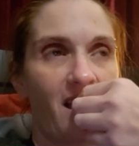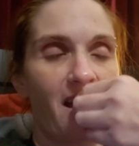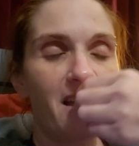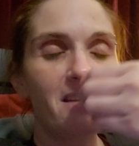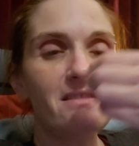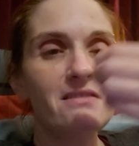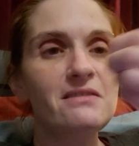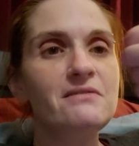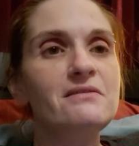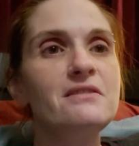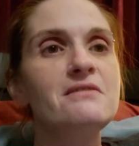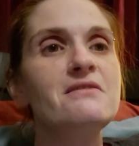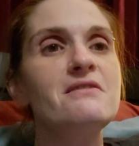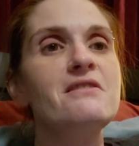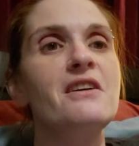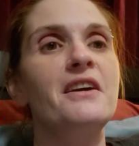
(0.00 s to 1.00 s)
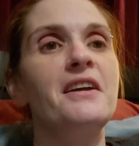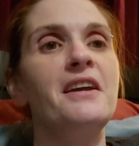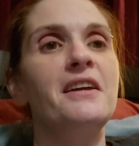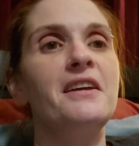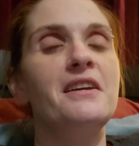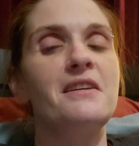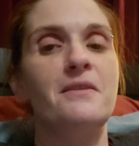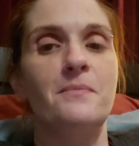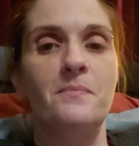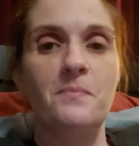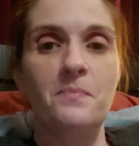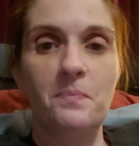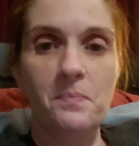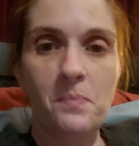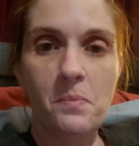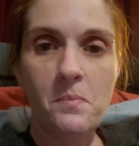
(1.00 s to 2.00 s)
And it's still there. I can't get it.
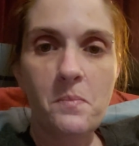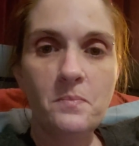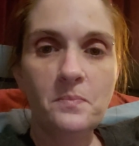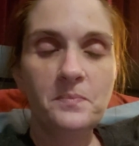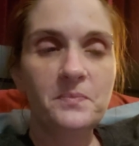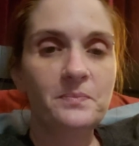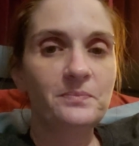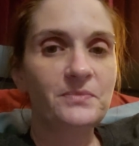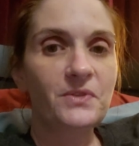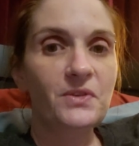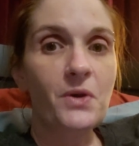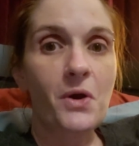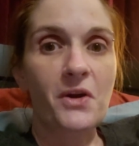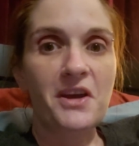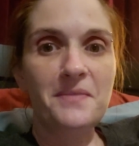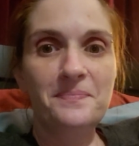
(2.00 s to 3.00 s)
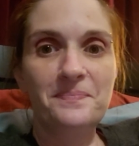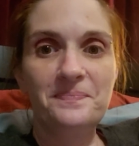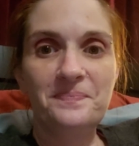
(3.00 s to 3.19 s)
Sorry.